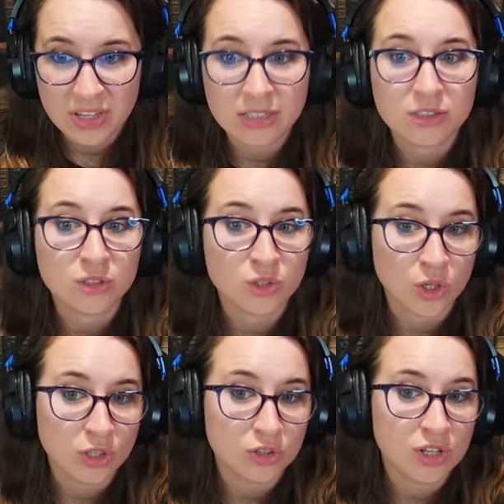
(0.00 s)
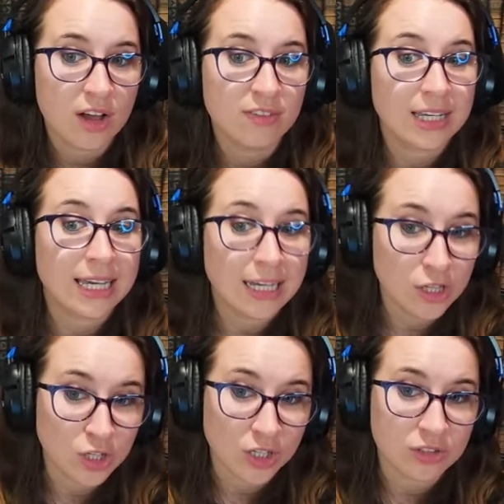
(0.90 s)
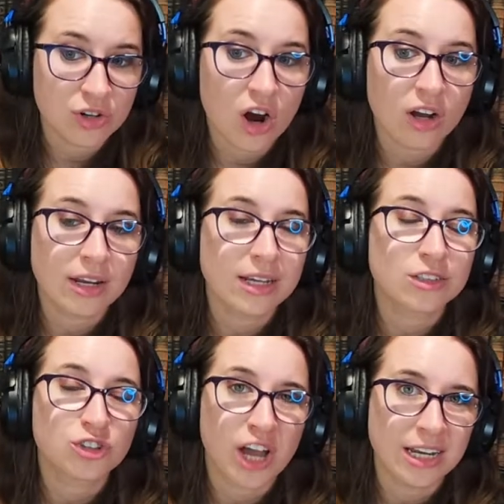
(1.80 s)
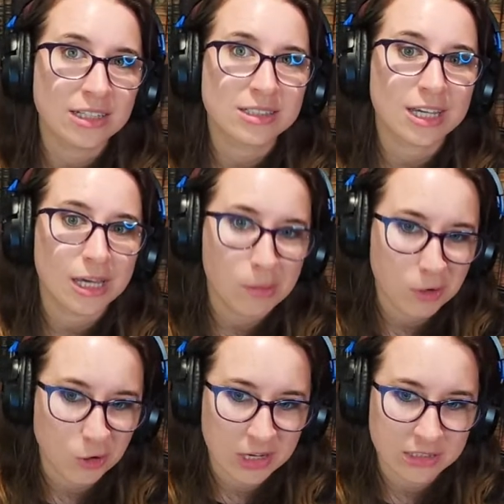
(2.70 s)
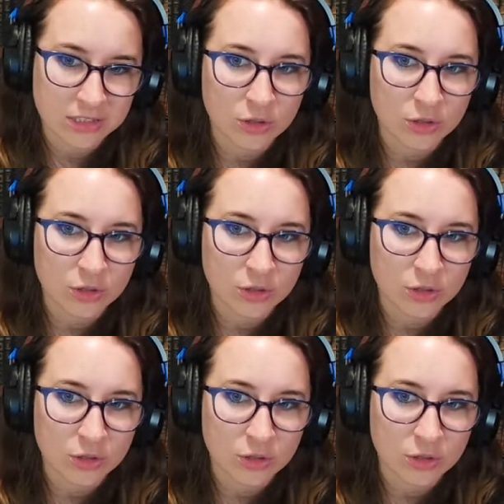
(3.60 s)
in search of a killer targeting Chinese immigrants.